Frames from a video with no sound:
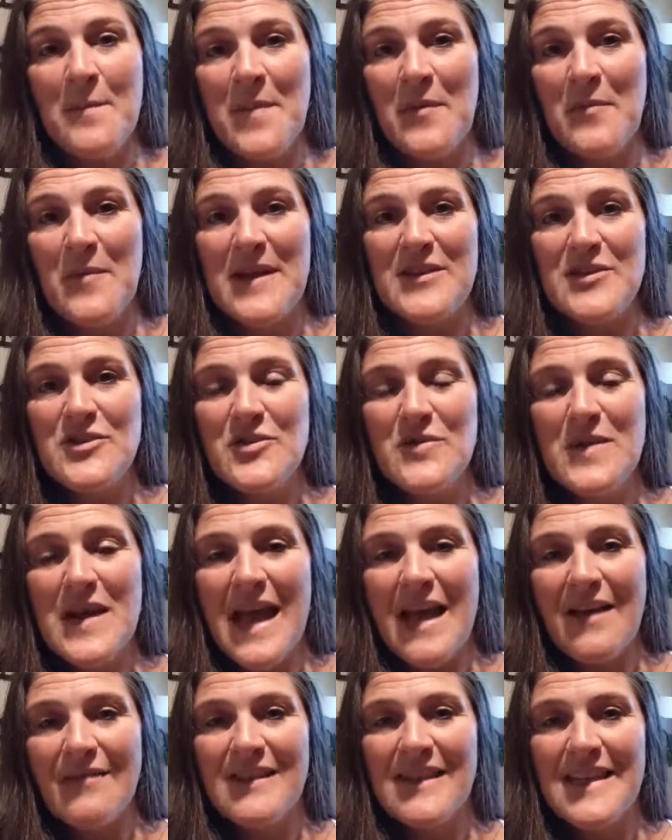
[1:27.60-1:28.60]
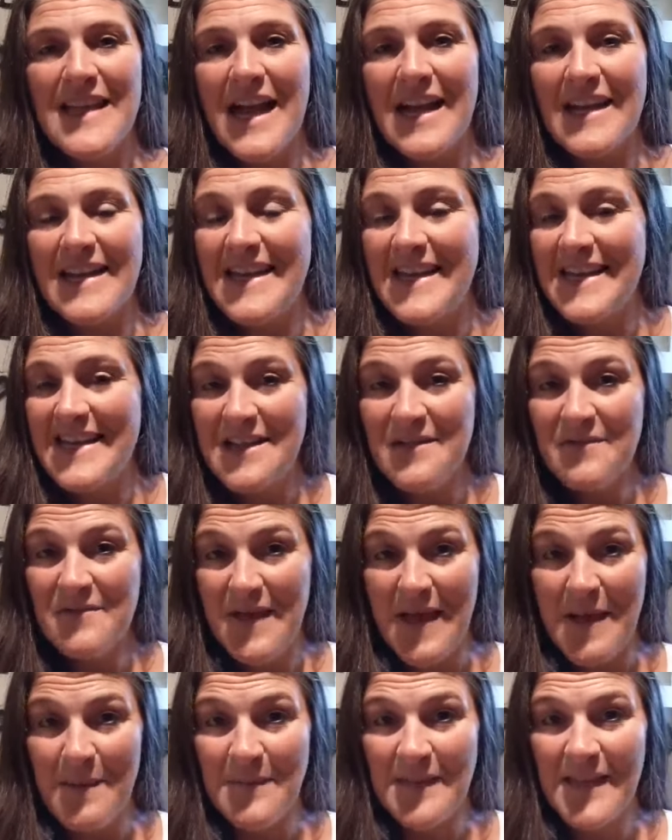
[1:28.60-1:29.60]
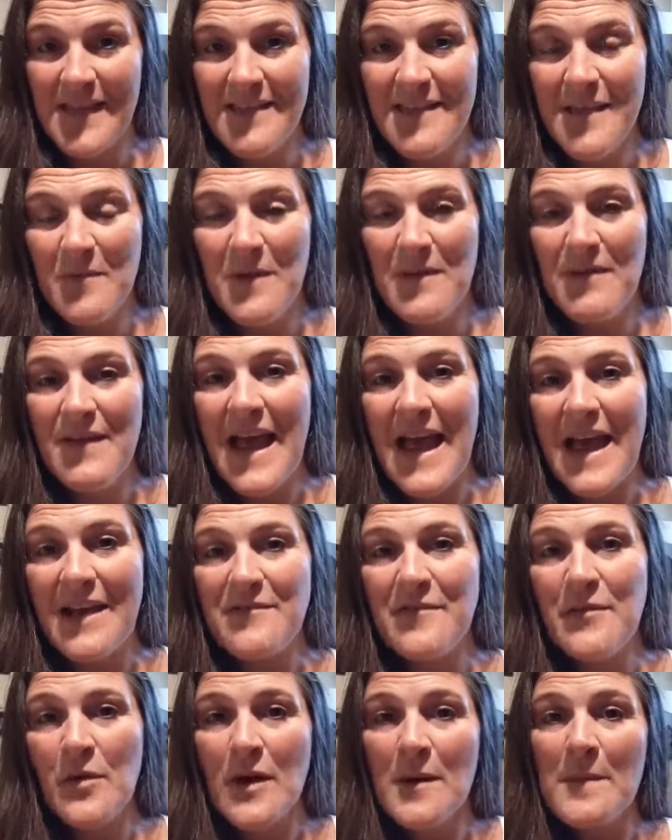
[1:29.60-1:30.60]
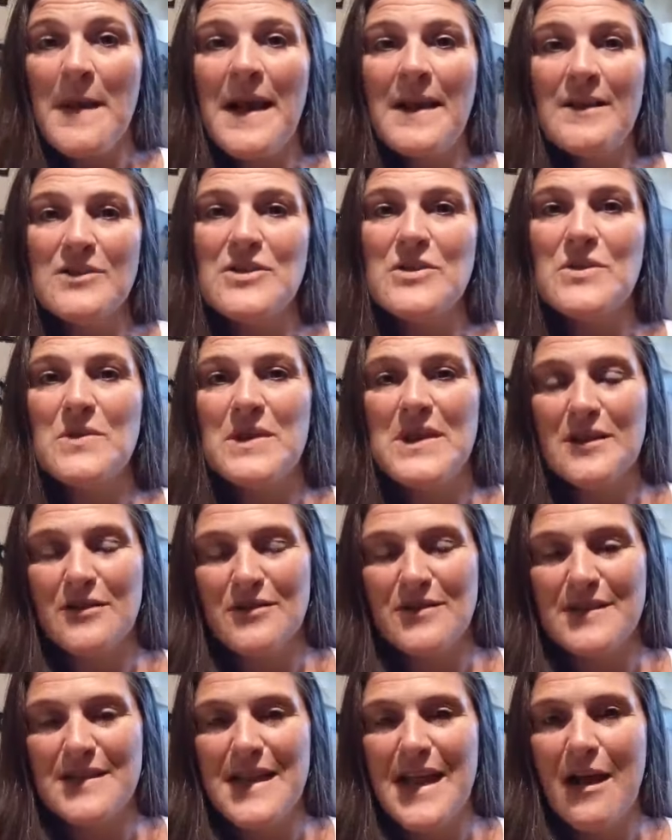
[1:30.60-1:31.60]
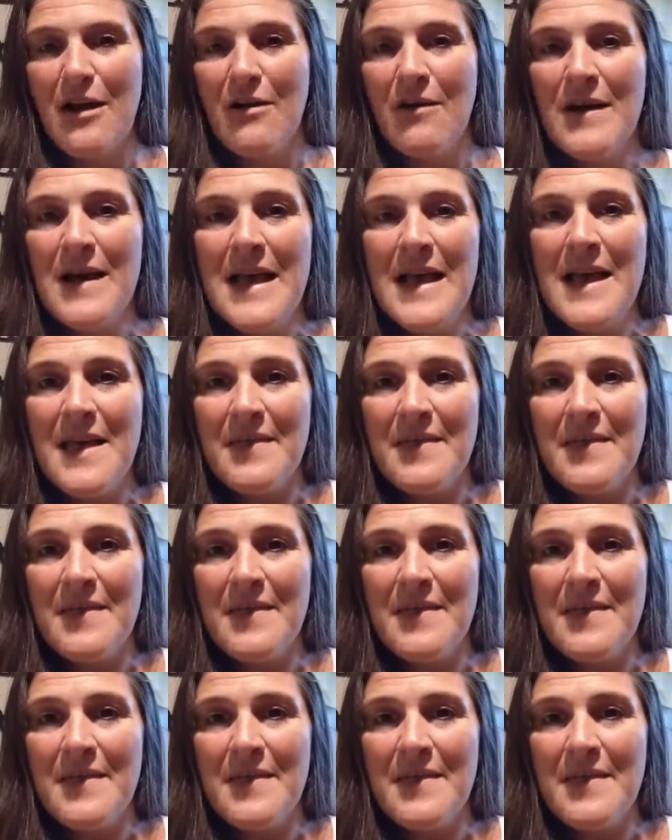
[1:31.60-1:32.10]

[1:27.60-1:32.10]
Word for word: But we do have a guinea family that we've had for about two years now.